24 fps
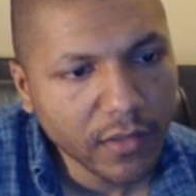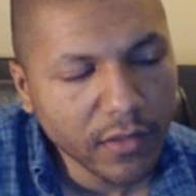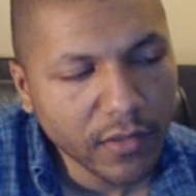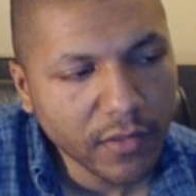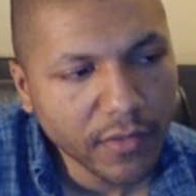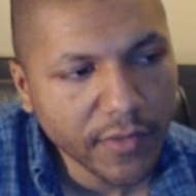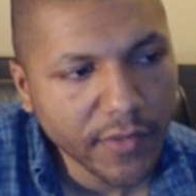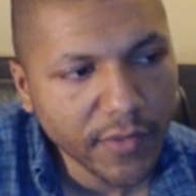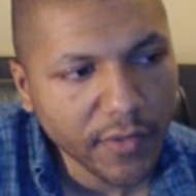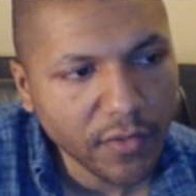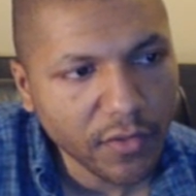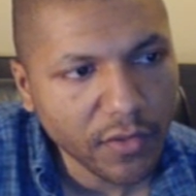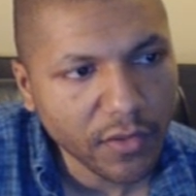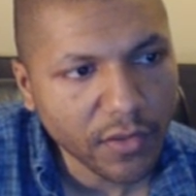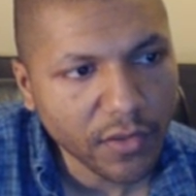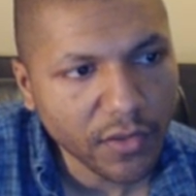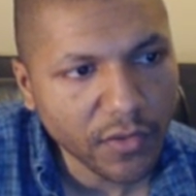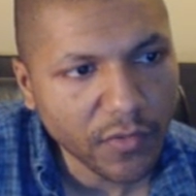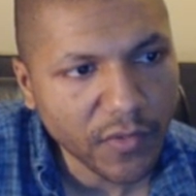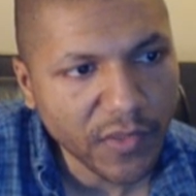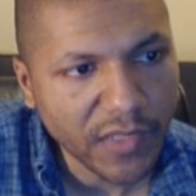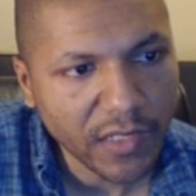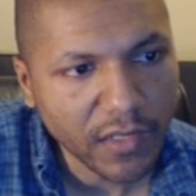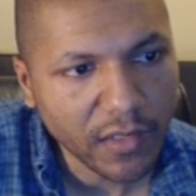So you can
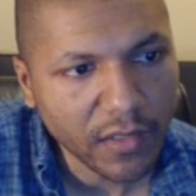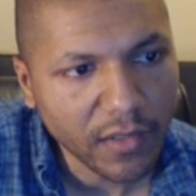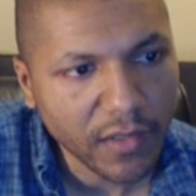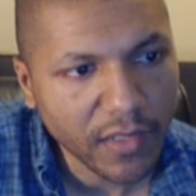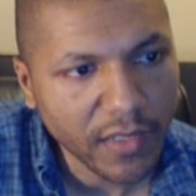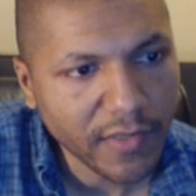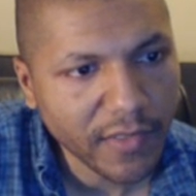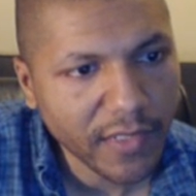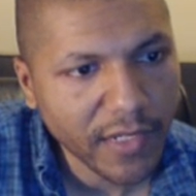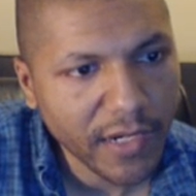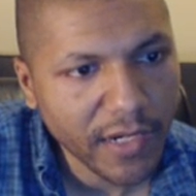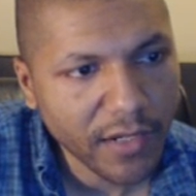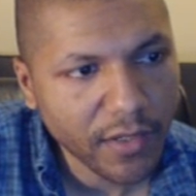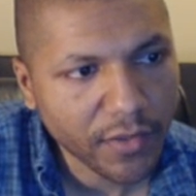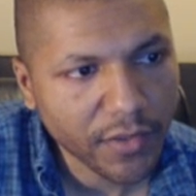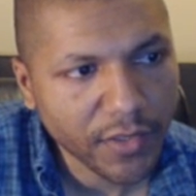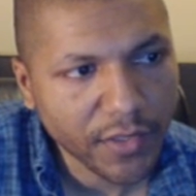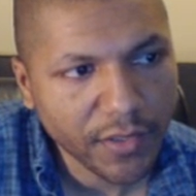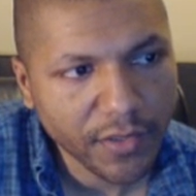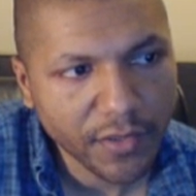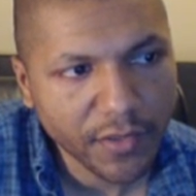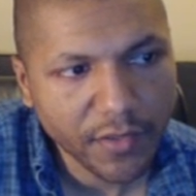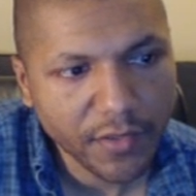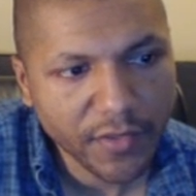use any of these
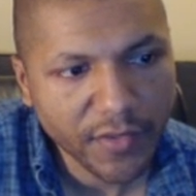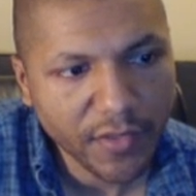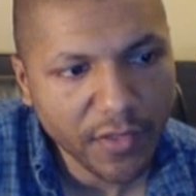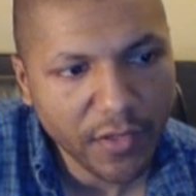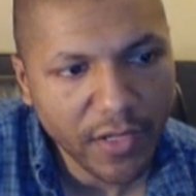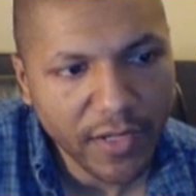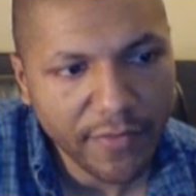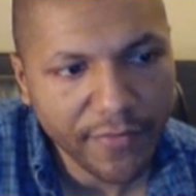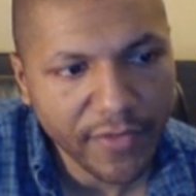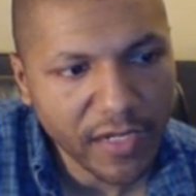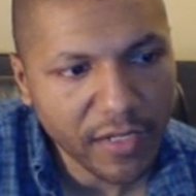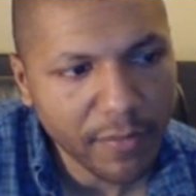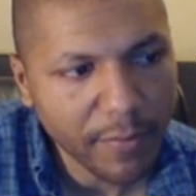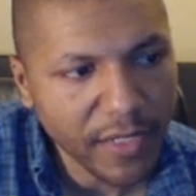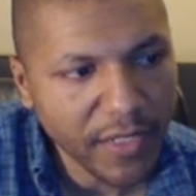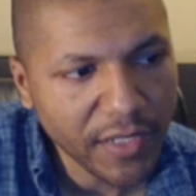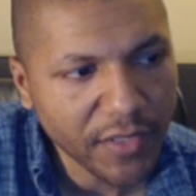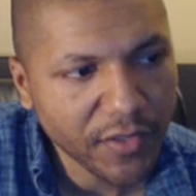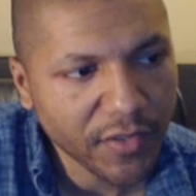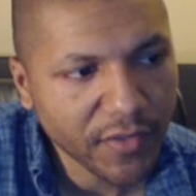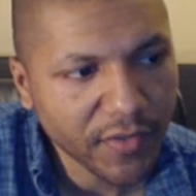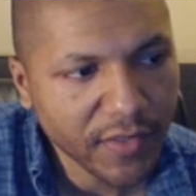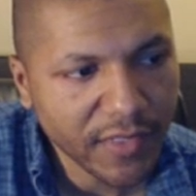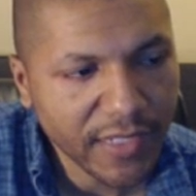characters, they'll have
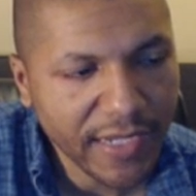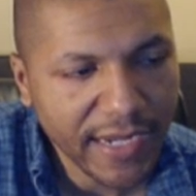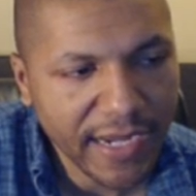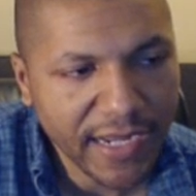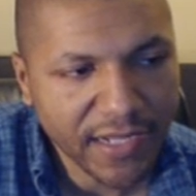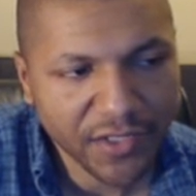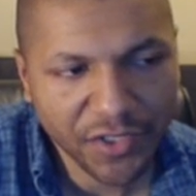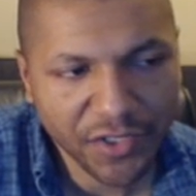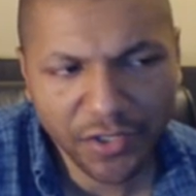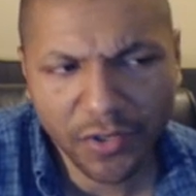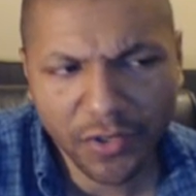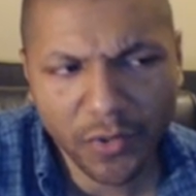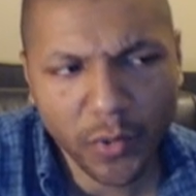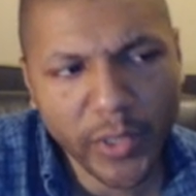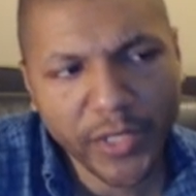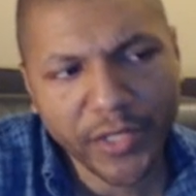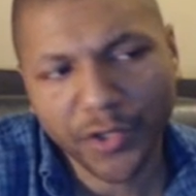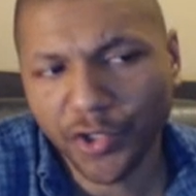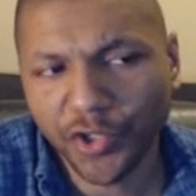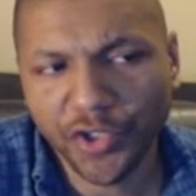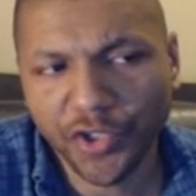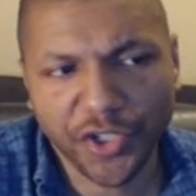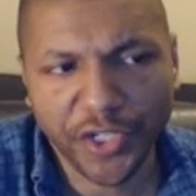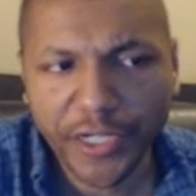animations attached. You don't want to
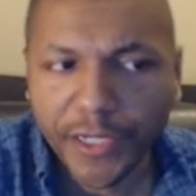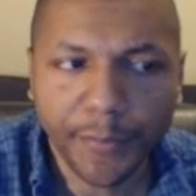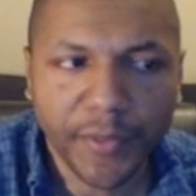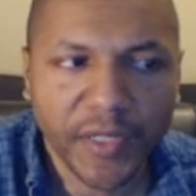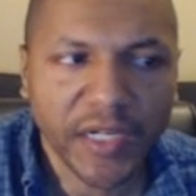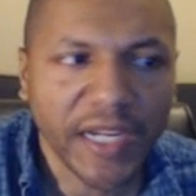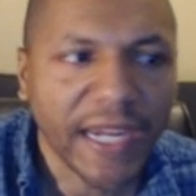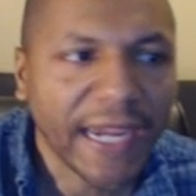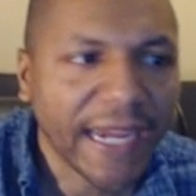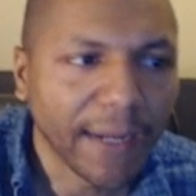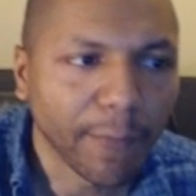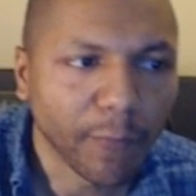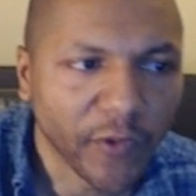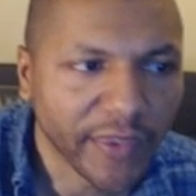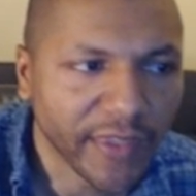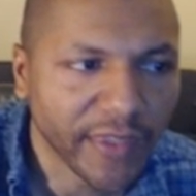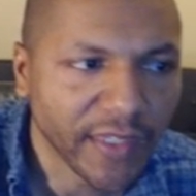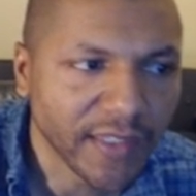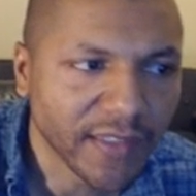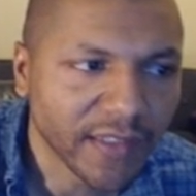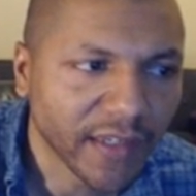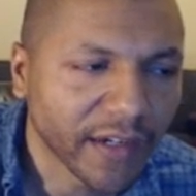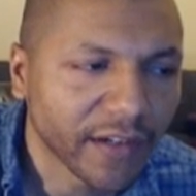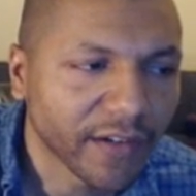ship a game with
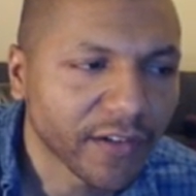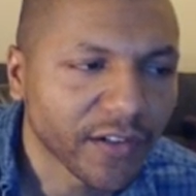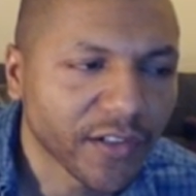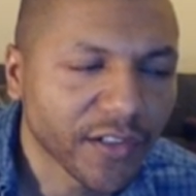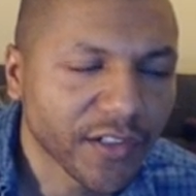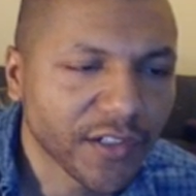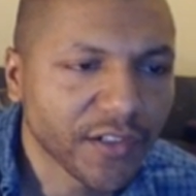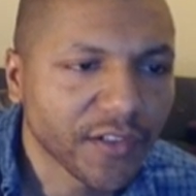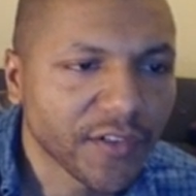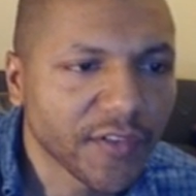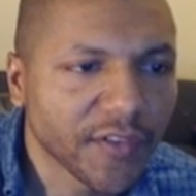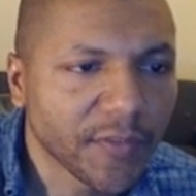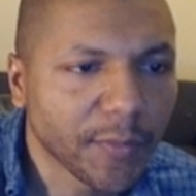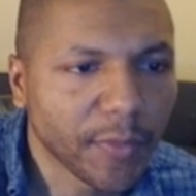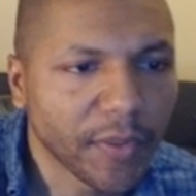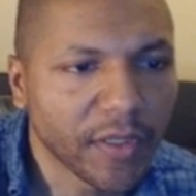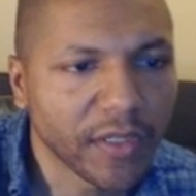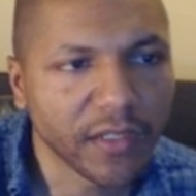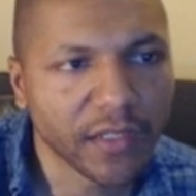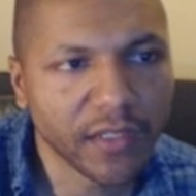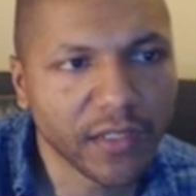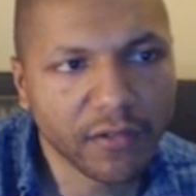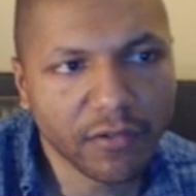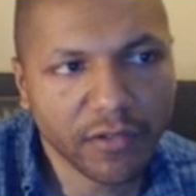these characters,
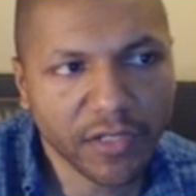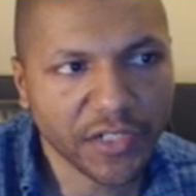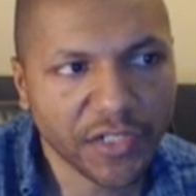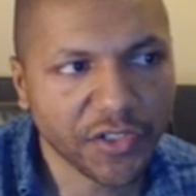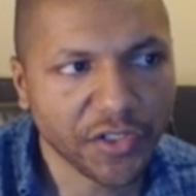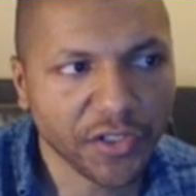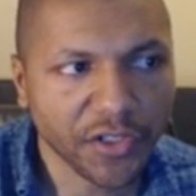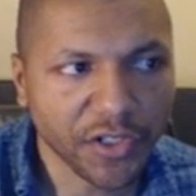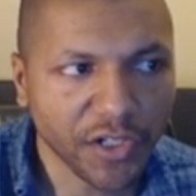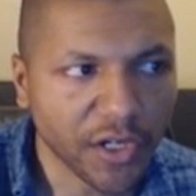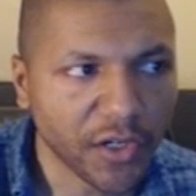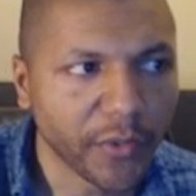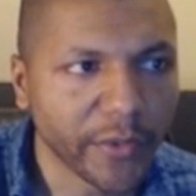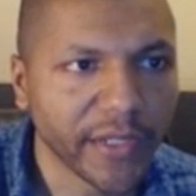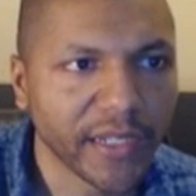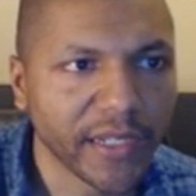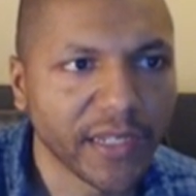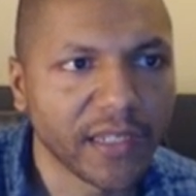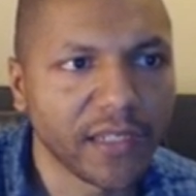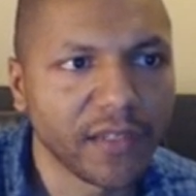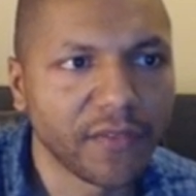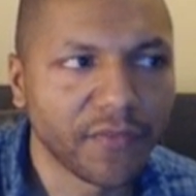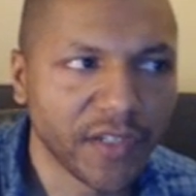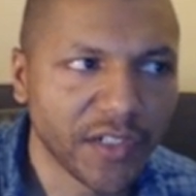but it'll get you
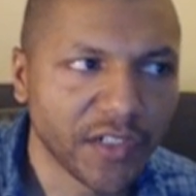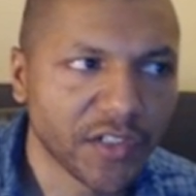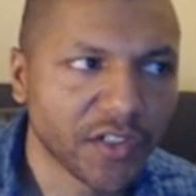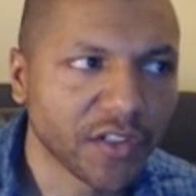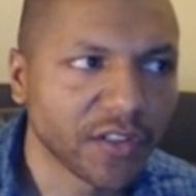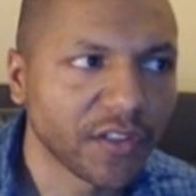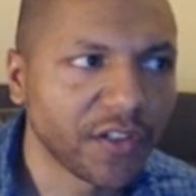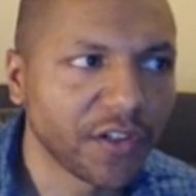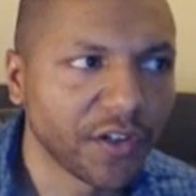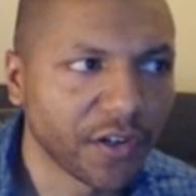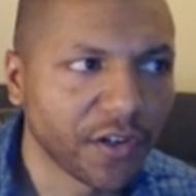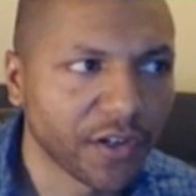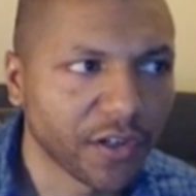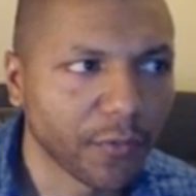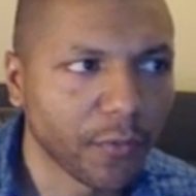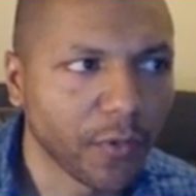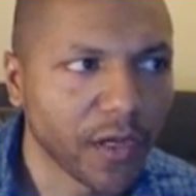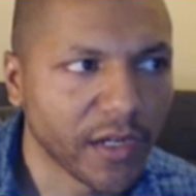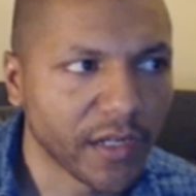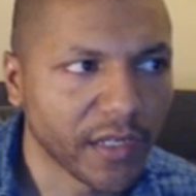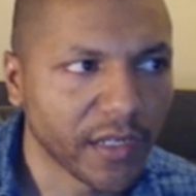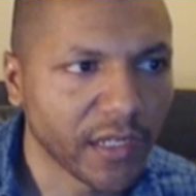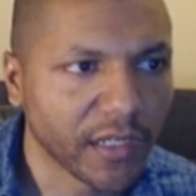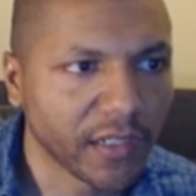going. Eventually you're going to
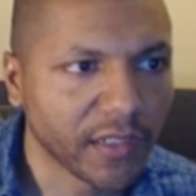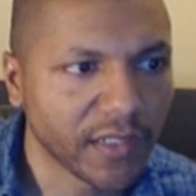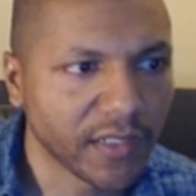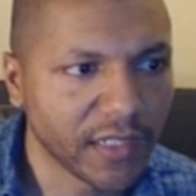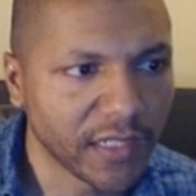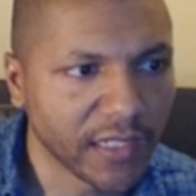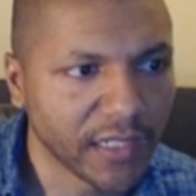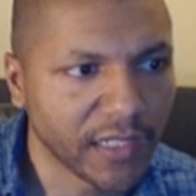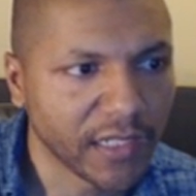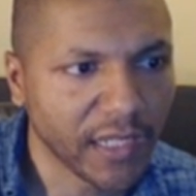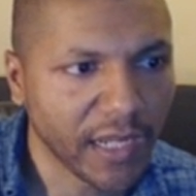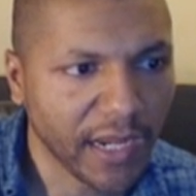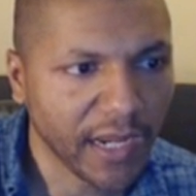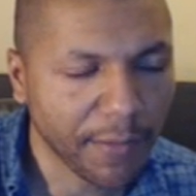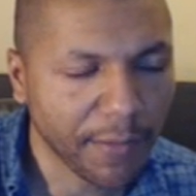want to get a